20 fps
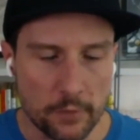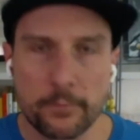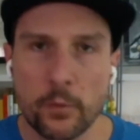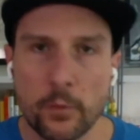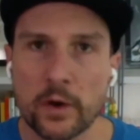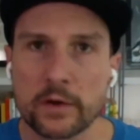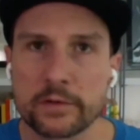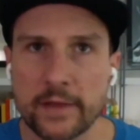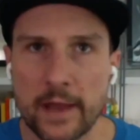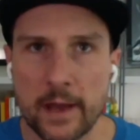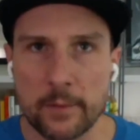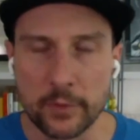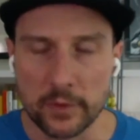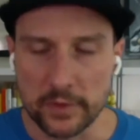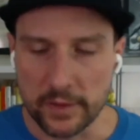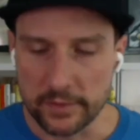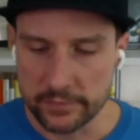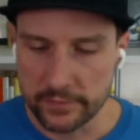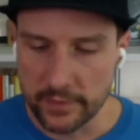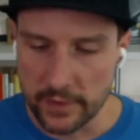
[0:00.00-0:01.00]
example,
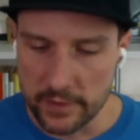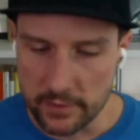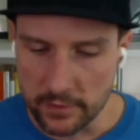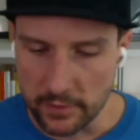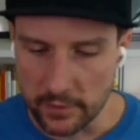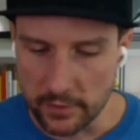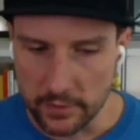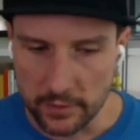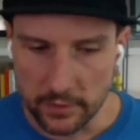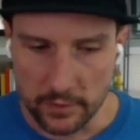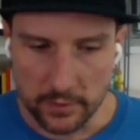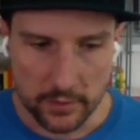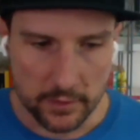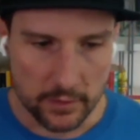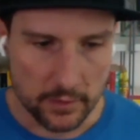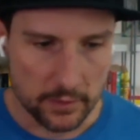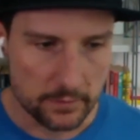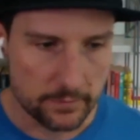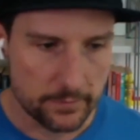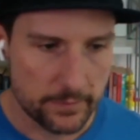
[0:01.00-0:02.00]
let's say
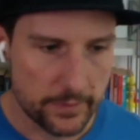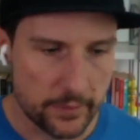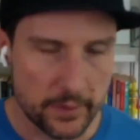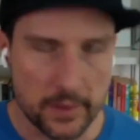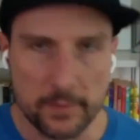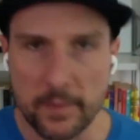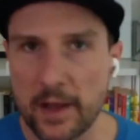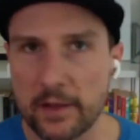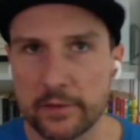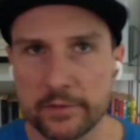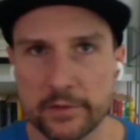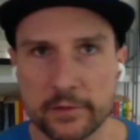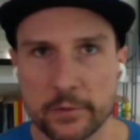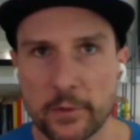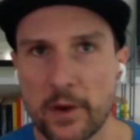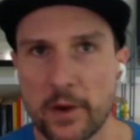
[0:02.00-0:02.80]
you're 30 miles into a